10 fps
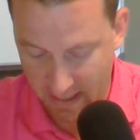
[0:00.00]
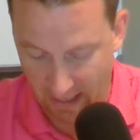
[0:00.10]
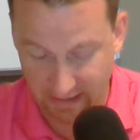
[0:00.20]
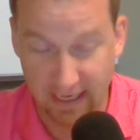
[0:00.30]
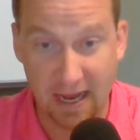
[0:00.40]

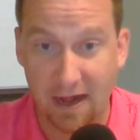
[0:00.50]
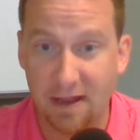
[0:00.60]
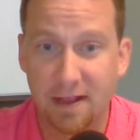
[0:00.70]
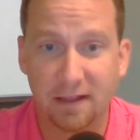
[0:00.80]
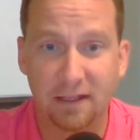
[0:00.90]
again,
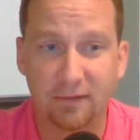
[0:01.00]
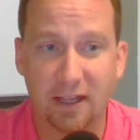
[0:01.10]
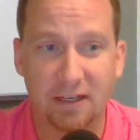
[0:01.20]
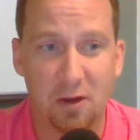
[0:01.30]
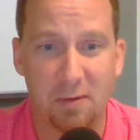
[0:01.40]
live
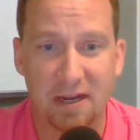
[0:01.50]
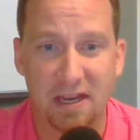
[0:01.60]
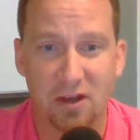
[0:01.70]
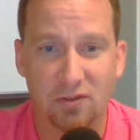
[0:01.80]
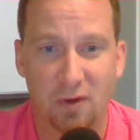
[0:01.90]
like nobody
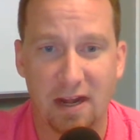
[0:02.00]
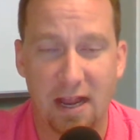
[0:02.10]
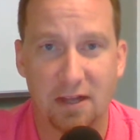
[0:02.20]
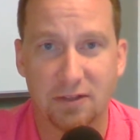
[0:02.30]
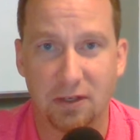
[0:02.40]
else right
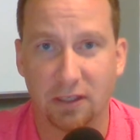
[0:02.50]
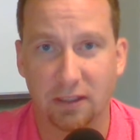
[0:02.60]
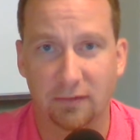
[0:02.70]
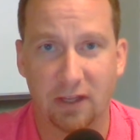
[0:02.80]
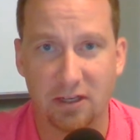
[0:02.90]
now so you can
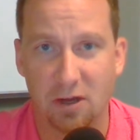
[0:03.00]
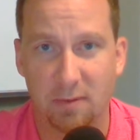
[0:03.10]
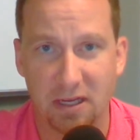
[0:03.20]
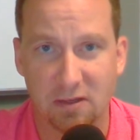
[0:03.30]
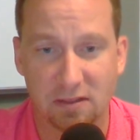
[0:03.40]
live like
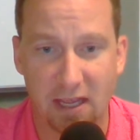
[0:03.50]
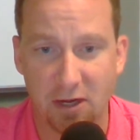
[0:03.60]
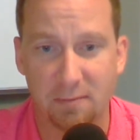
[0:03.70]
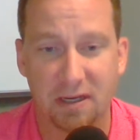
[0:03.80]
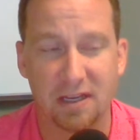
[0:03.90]
nobody else
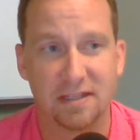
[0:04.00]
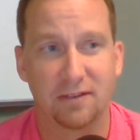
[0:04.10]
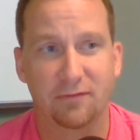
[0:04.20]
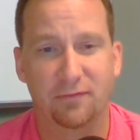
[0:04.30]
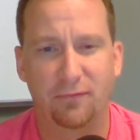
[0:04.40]
later, because
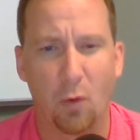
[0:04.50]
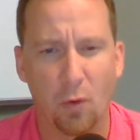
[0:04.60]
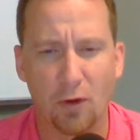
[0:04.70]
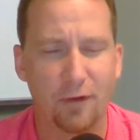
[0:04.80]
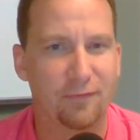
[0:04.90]
in
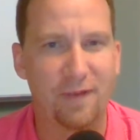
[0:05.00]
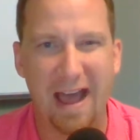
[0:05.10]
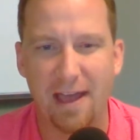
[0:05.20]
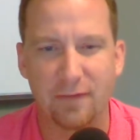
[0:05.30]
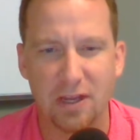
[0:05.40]
4 to
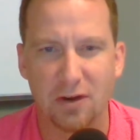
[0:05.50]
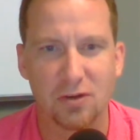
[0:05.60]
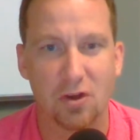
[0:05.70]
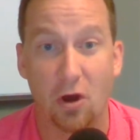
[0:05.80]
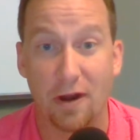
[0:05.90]
5
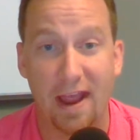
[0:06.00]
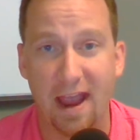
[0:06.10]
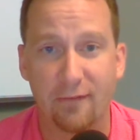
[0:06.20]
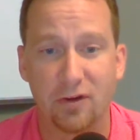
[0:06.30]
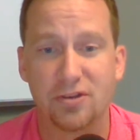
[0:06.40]
years on
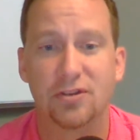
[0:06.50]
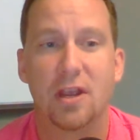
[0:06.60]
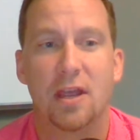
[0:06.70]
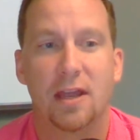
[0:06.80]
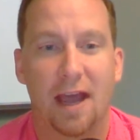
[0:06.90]
average,
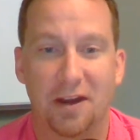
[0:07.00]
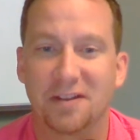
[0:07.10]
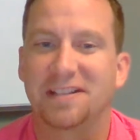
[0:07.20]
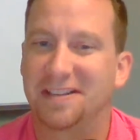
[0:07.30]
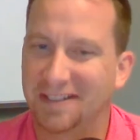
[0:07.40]
I know
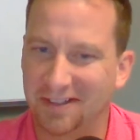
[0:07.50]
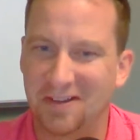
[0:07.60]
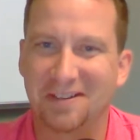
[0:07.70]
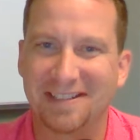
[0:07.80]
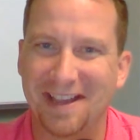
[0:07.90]
it sounds like a
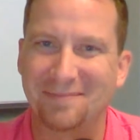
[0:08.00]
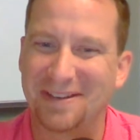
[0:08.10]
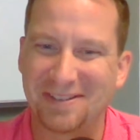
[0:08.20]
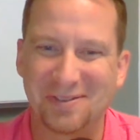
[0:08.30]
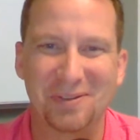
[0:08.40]
long time, but
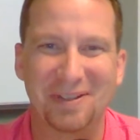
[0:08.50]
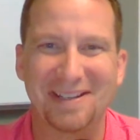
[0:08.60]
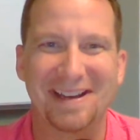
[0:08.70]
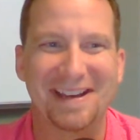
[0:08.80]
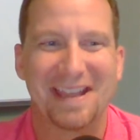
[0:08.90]
it's truly
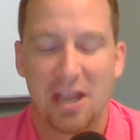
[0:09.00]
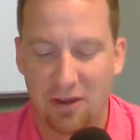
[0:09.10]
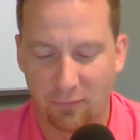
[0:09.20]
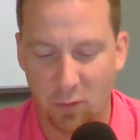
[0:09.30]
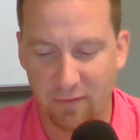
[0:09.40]
not.
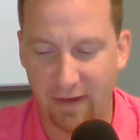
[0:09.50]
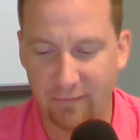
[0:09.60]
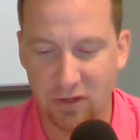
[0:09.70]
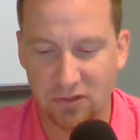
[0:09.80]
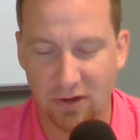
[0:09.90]
4 to
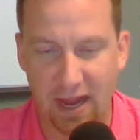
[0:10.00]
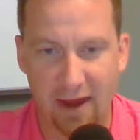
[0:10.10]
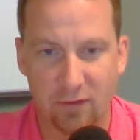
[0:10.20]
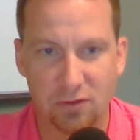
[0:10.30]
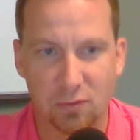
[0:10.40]
5 years on
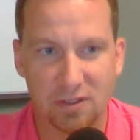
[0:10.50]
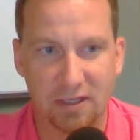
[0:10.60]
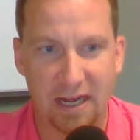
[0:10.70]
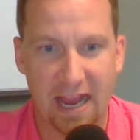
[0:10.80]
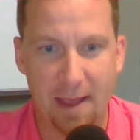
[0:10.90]
average, what's
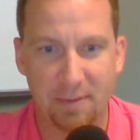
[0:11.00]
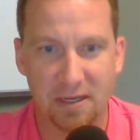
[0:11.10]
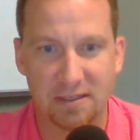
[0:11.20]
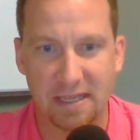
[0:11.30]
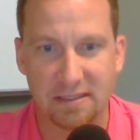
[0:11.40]
going to happen
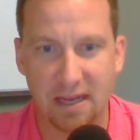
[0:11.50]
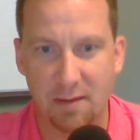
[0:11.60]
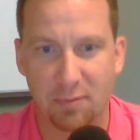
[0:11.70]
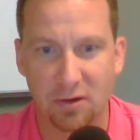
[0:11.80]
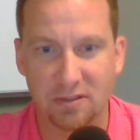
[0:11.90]
is that
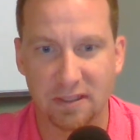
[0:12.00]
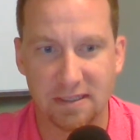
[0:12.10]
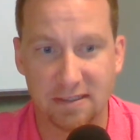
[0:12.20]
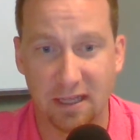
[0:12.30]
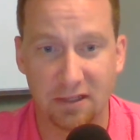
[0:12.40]
same person
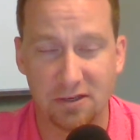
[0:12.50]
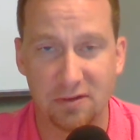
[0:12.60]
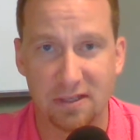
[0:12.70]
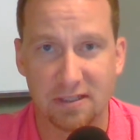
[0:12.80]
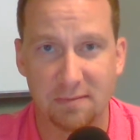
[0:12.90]
that's telling you
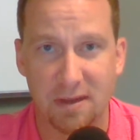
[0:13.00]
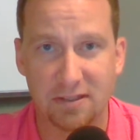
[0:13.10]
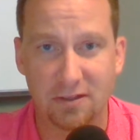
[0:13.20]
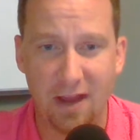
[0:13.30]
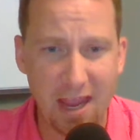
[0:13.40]
this
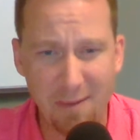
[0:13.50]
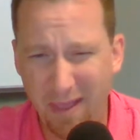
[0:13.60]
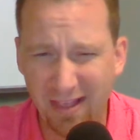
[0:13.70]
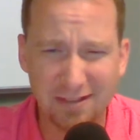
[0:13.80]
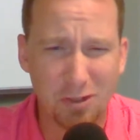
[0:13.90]
semester, hey,
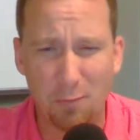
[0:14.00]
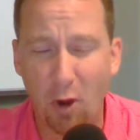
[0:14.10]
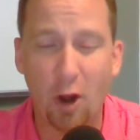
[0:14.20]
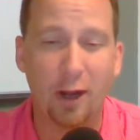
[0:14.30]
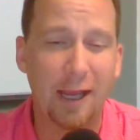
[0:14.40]
man, let's go
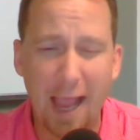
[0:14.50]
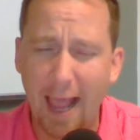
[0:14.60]
party.